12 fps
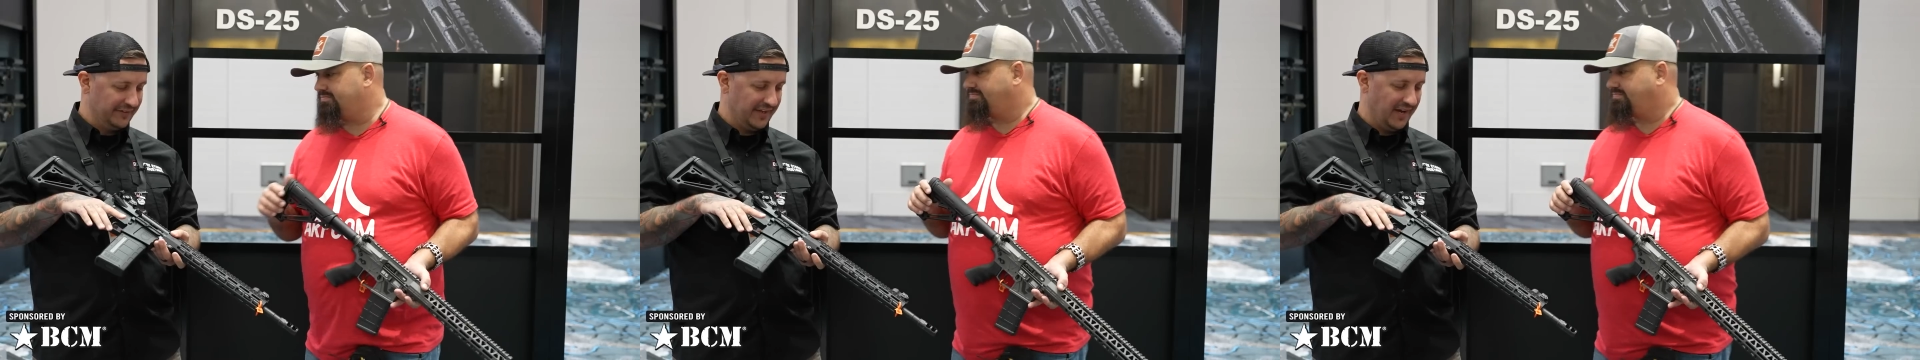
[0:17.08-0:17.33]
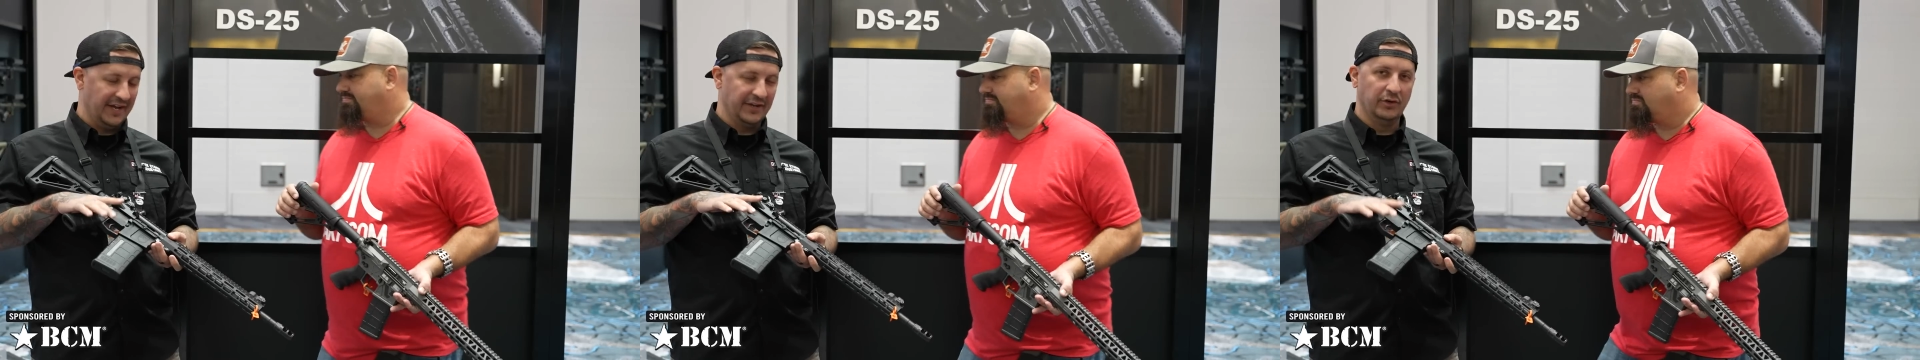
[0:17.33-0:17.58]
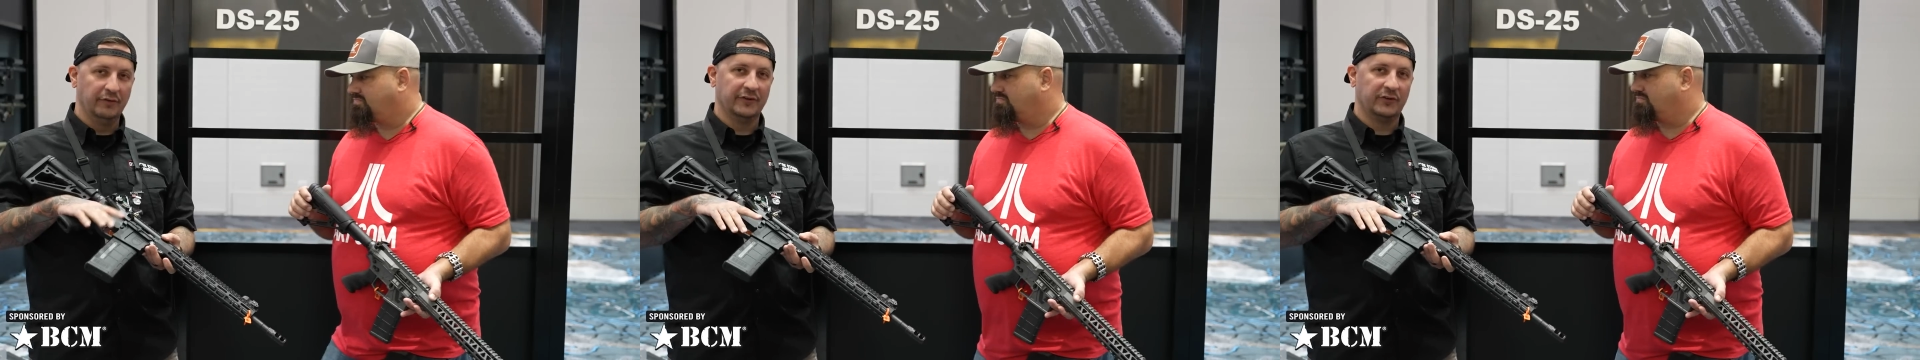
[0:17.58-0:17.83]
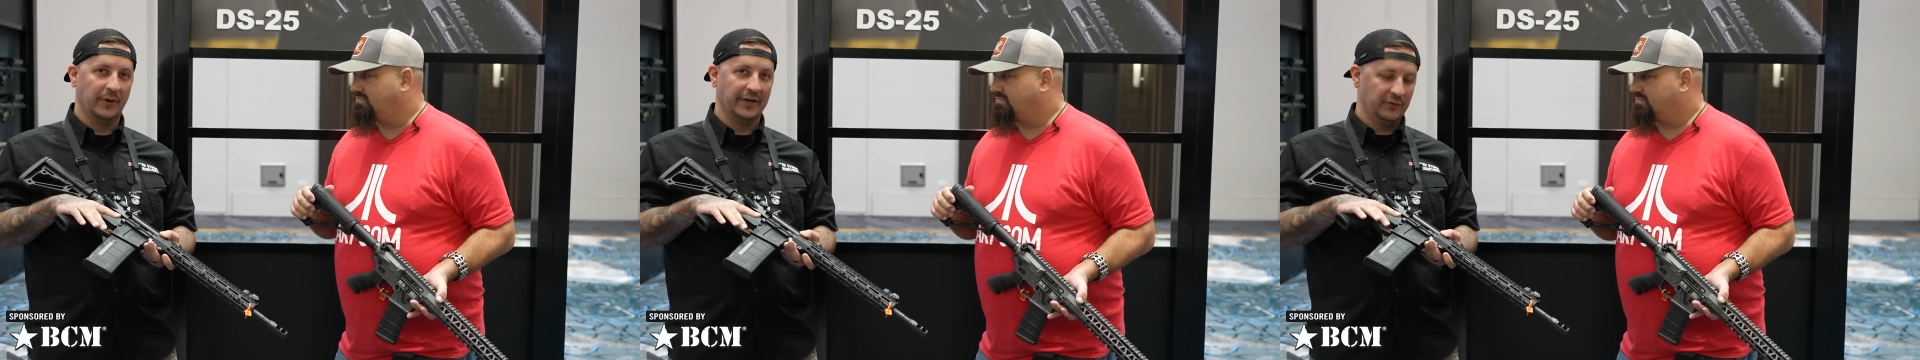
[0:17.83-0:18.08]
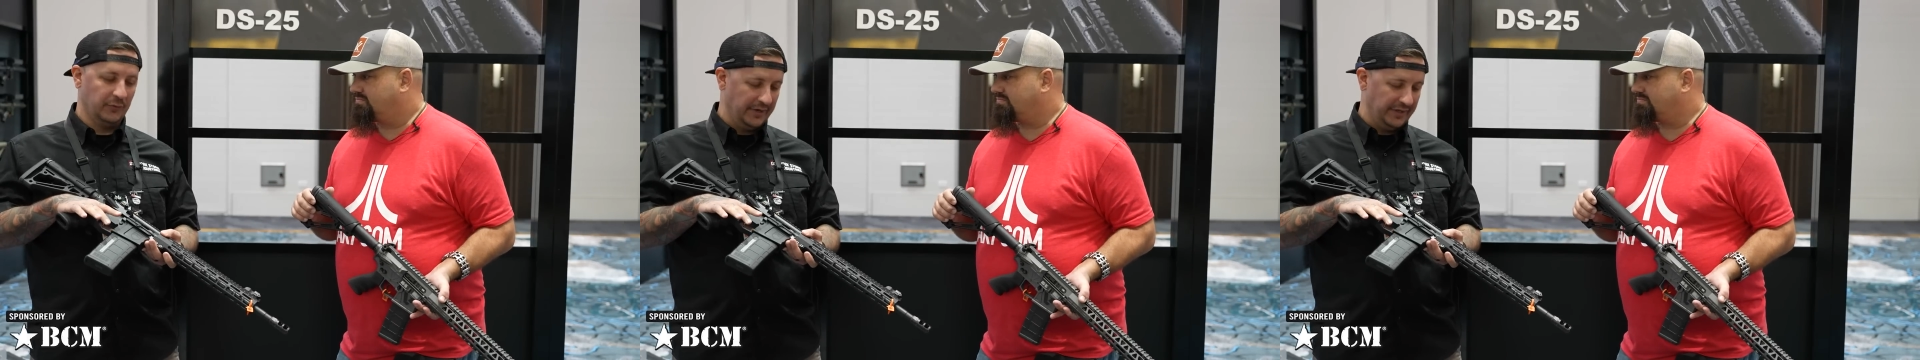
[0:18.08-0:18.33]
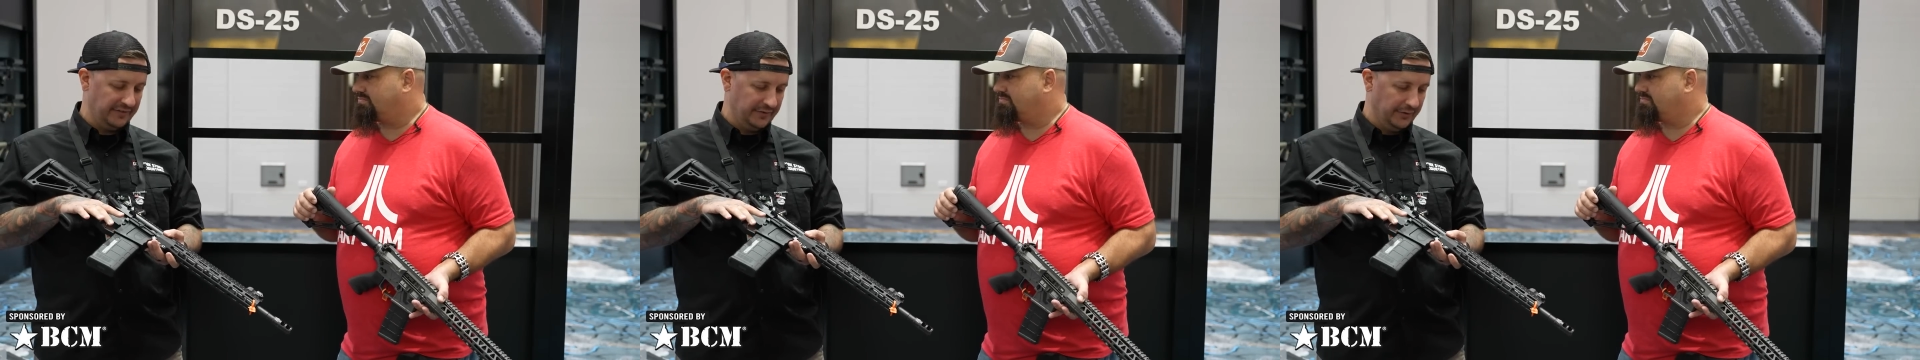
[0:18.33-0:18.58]
Speaker 1: its kind, new for
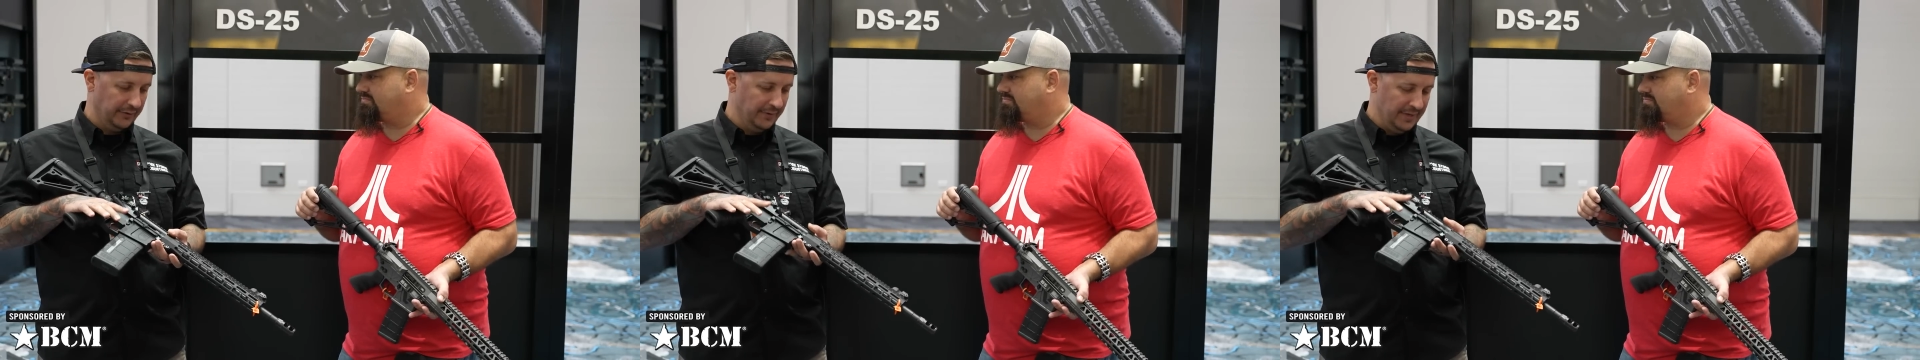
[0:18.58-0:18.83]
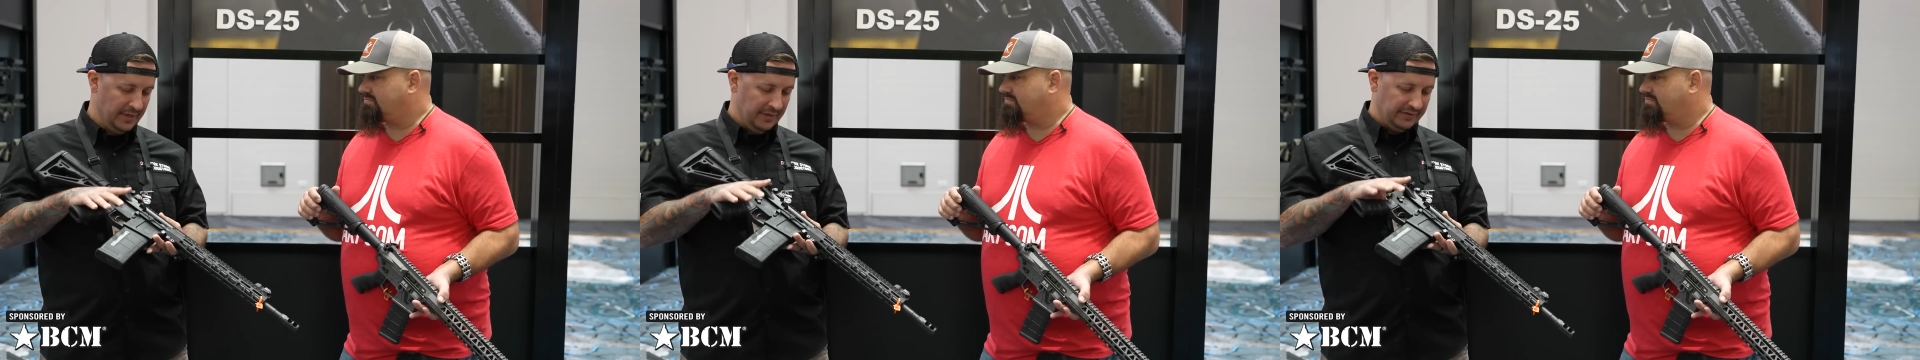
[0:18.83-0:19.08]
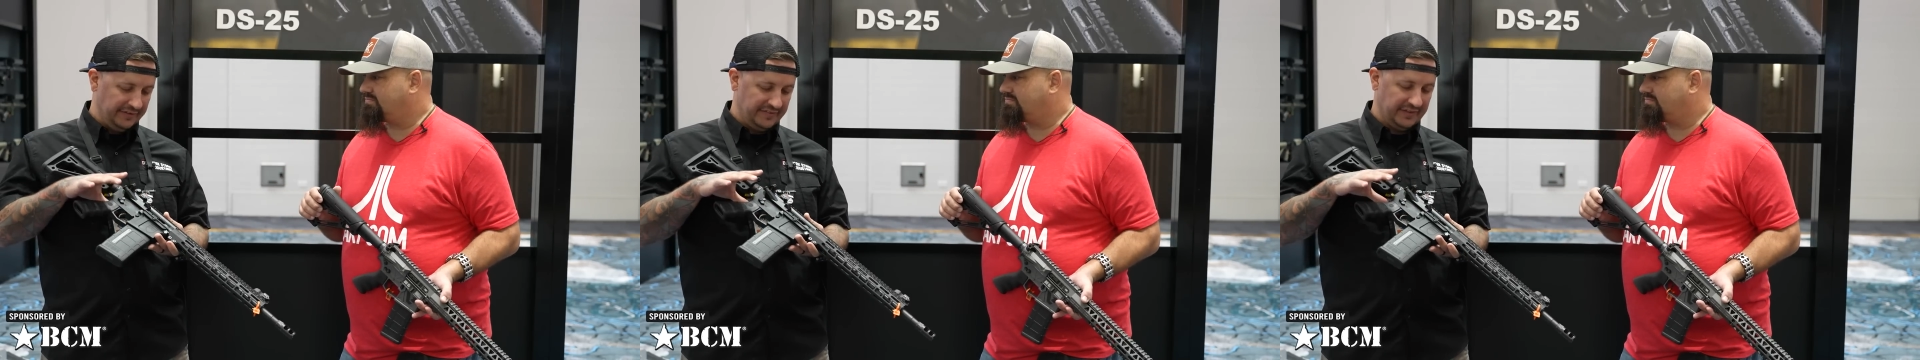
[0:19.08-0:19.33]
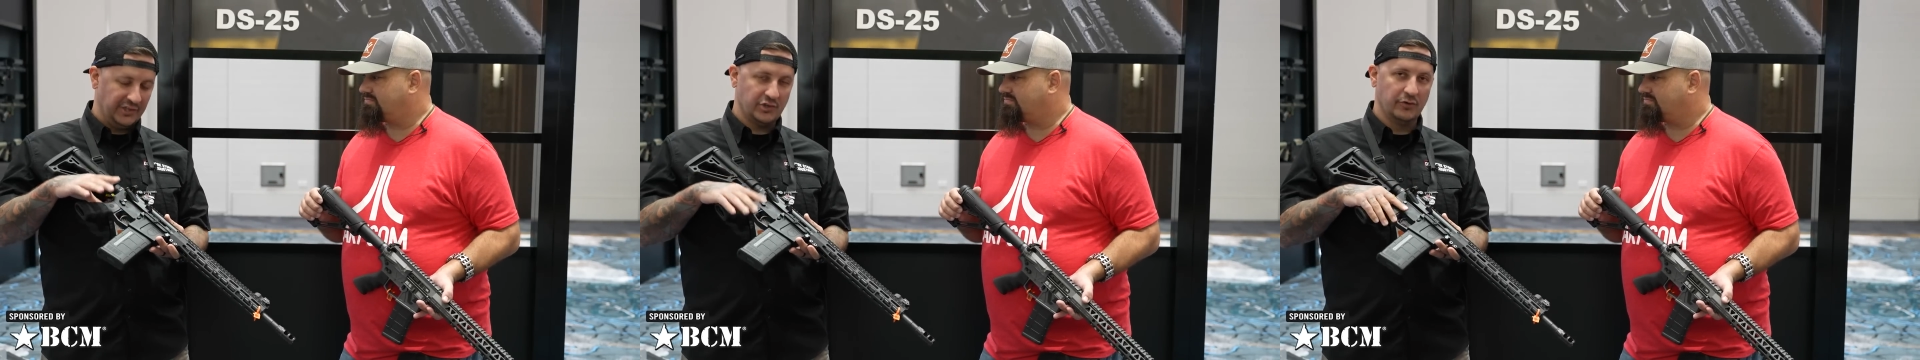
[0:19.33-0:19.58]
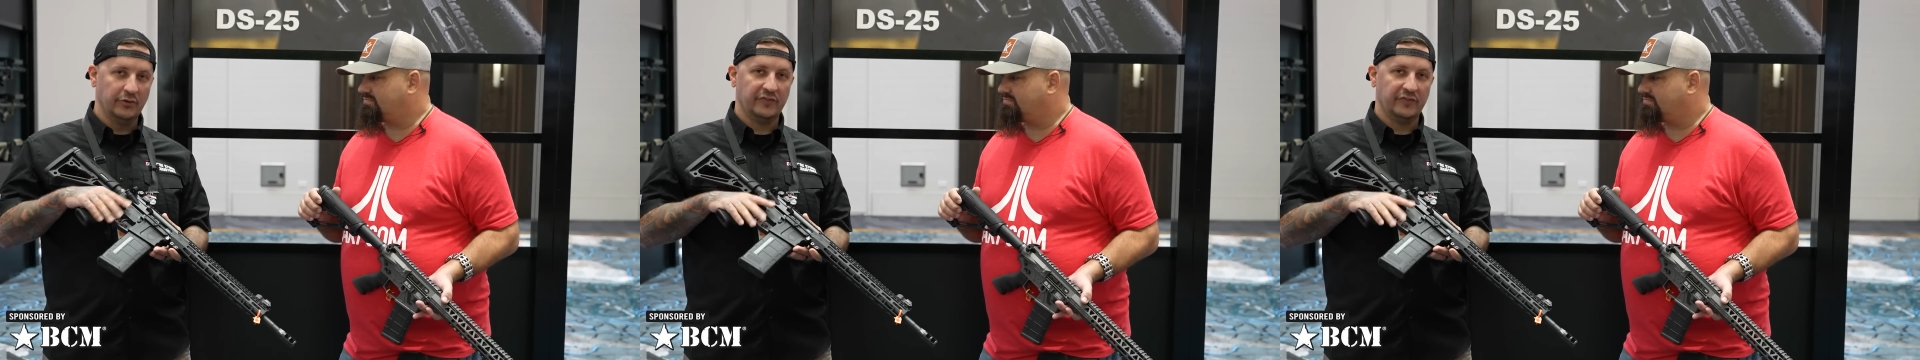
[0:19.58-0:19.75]
2022. This is a true